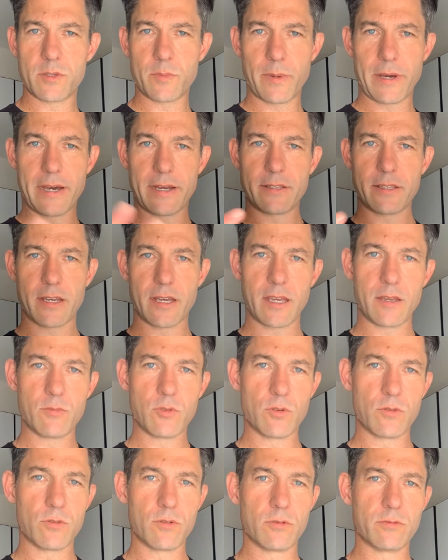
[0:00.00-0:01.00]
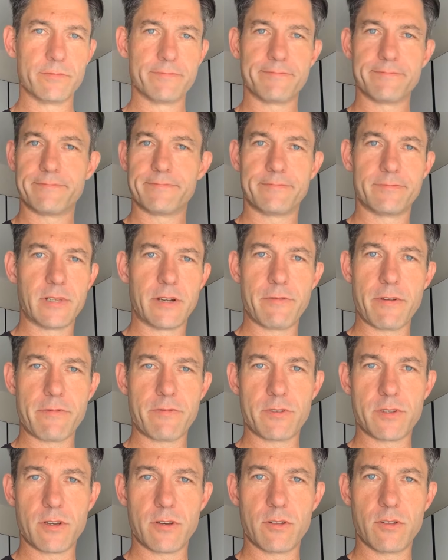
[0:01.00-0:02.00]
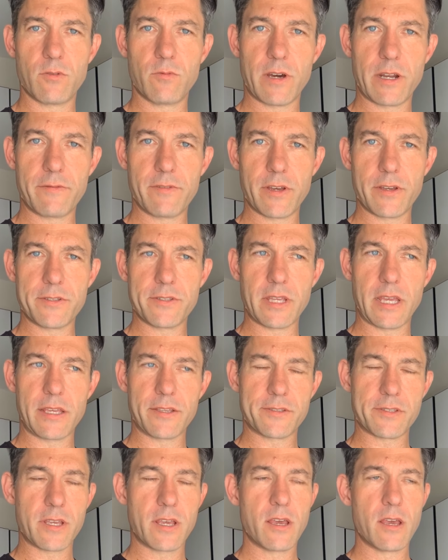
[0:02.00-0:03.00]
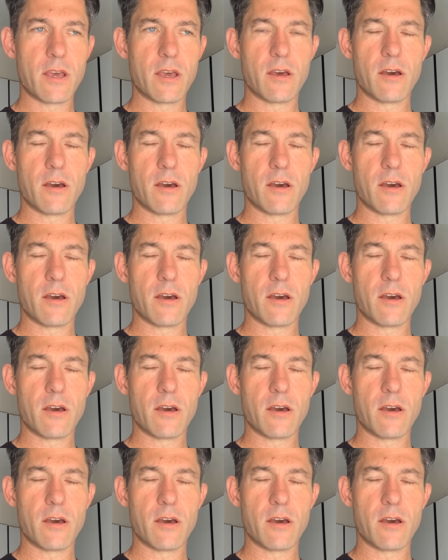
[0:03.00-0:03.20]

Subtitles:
aspartame or erythritol or one of those things.